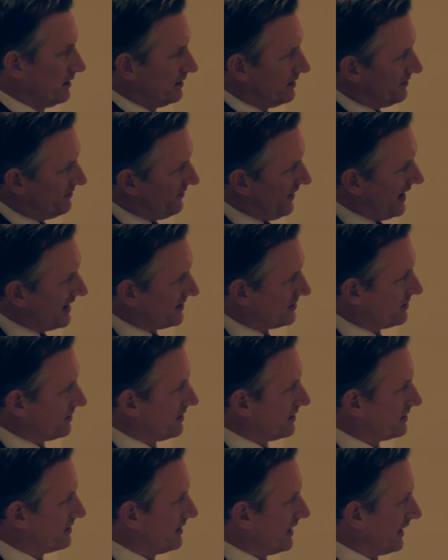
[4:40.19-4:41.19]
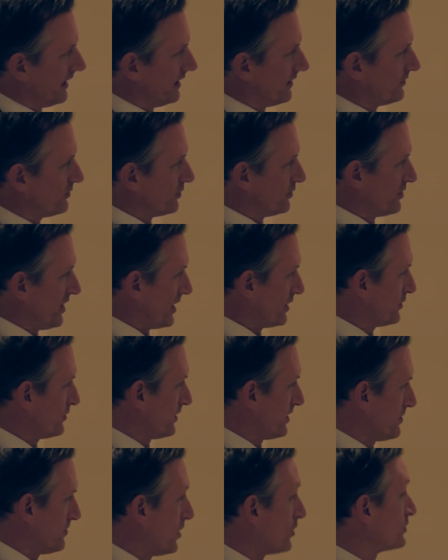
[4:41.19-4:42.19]
the faster this negative
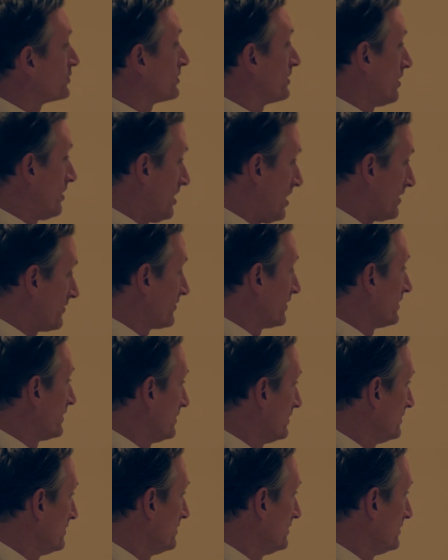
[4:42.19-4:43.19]
trajectory most often